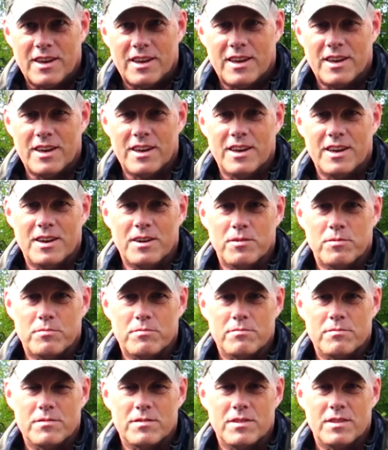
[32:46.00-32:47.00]

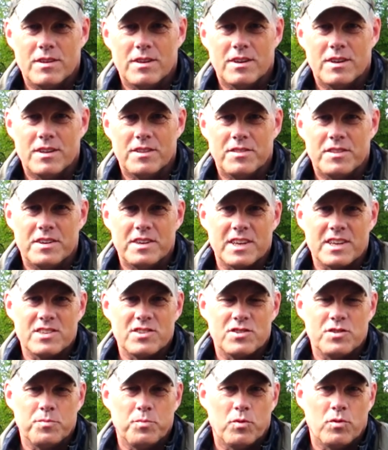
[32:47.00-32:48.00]
The
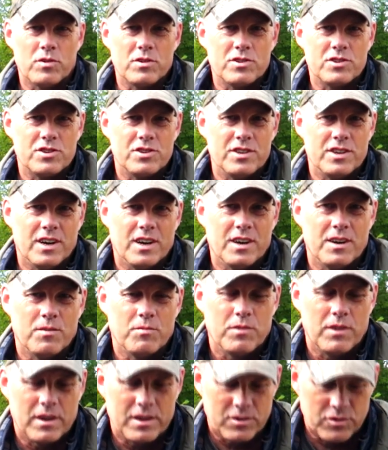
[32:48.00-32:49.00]
next support I
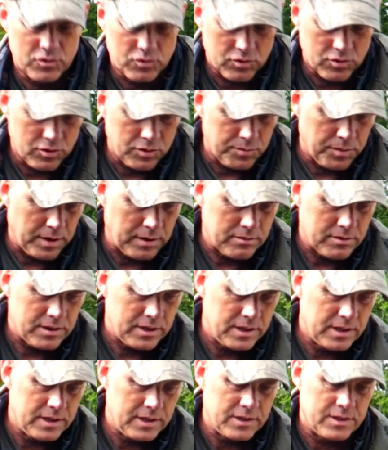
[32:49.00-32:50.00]
would like to talk to you about
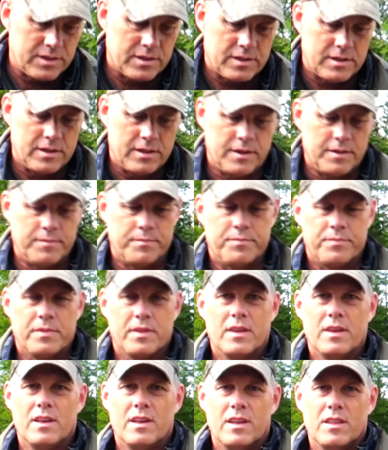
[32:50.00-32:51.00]
is
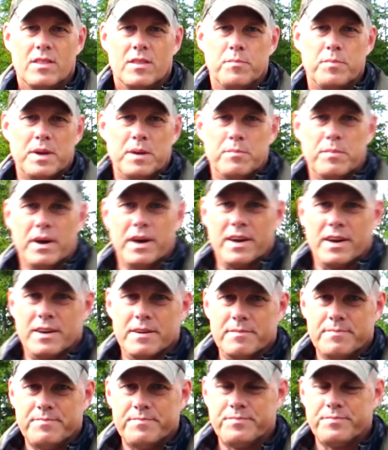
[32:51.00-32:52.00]
the Beanbag.
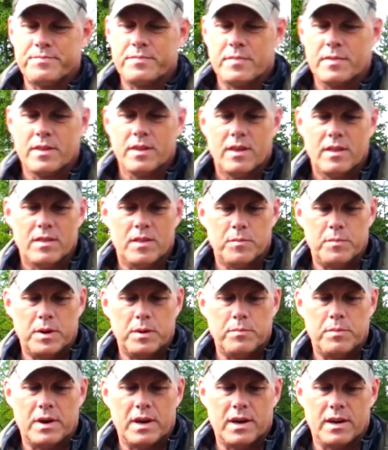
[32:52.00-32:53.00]
The
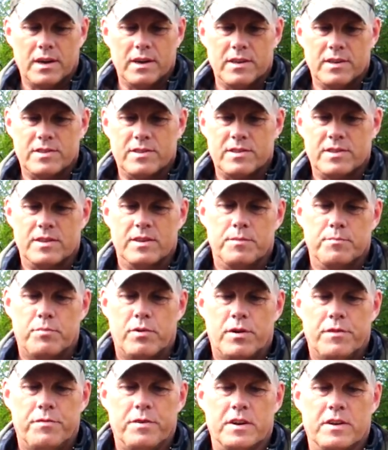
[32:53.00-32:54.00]
Beanbag is
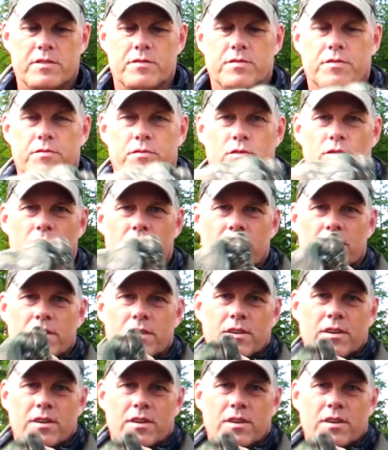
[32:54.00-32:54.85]
perfect for